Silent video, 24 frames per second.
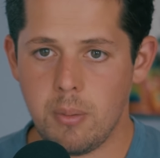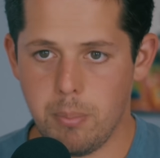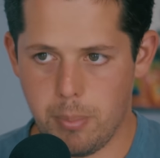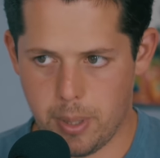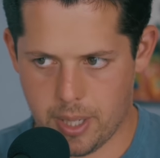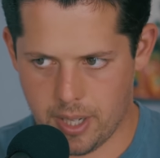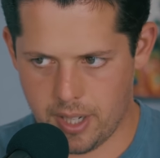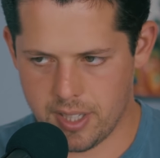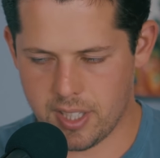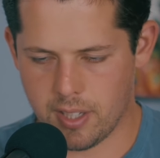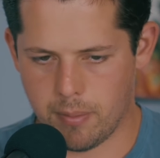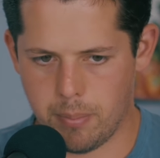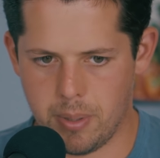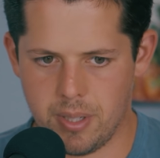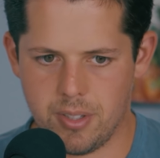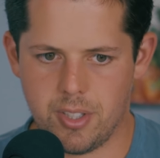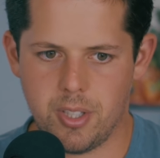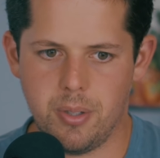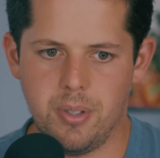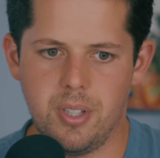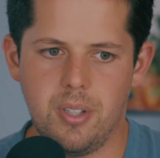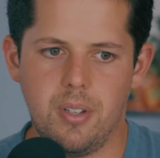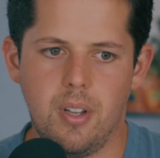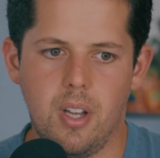because I've been
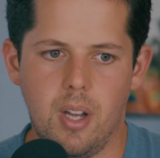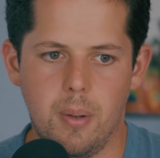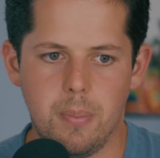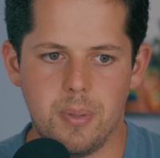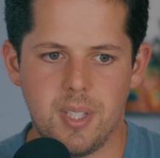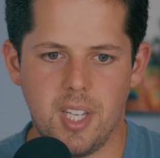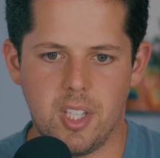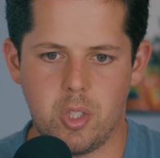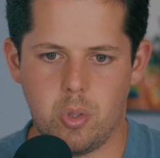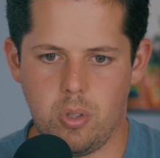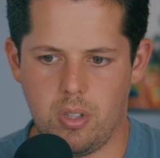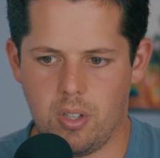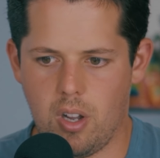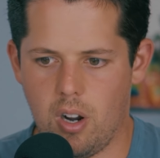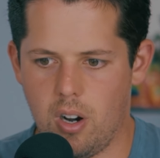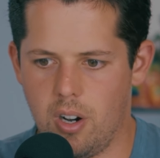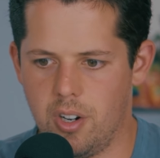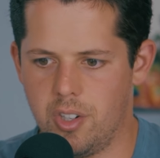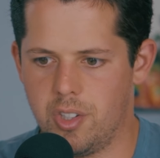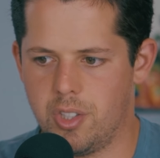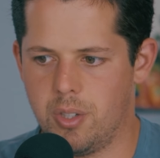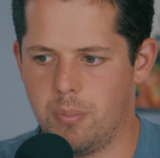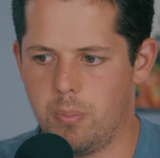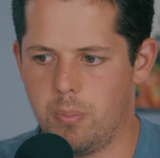so obsessed with
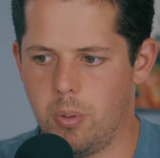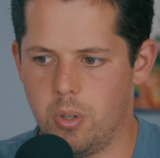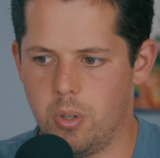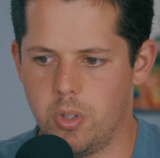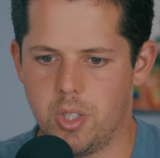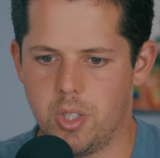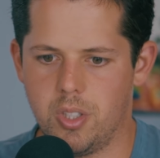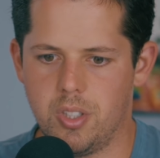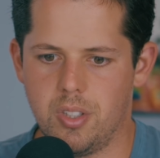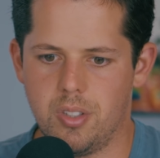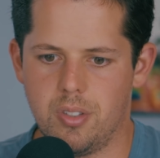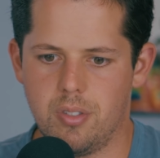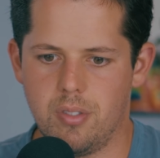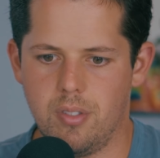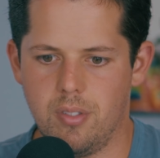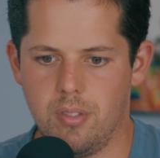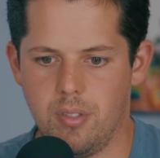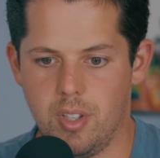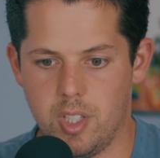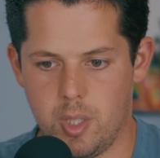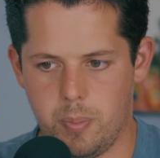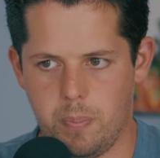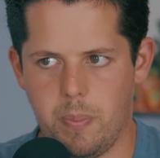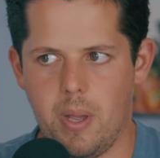cars and Porsches,
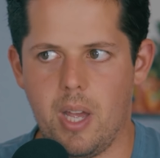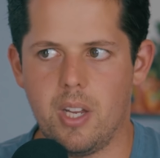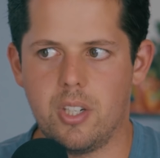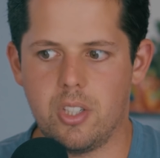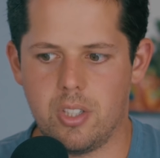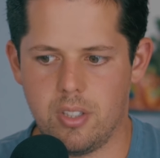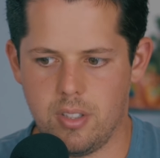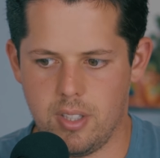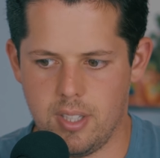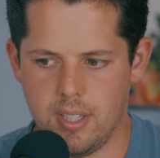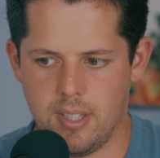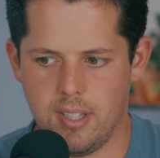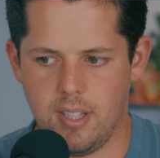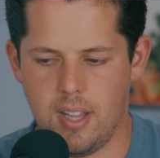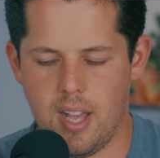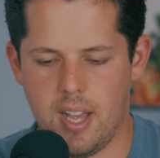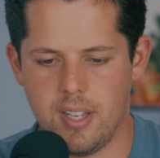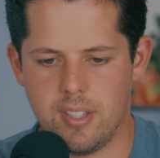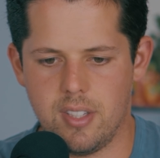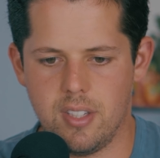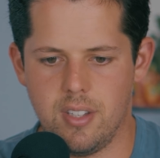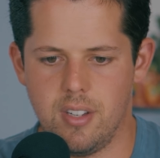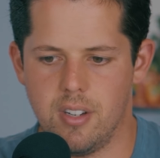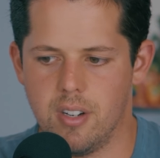especially in the
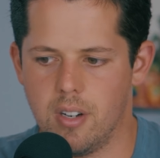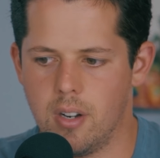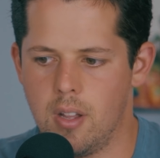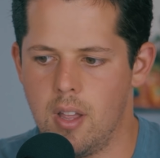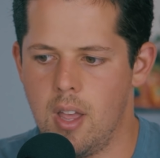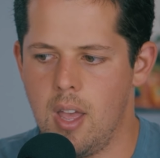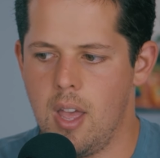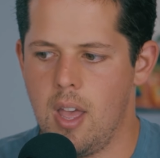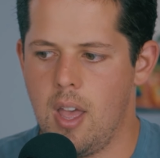last year,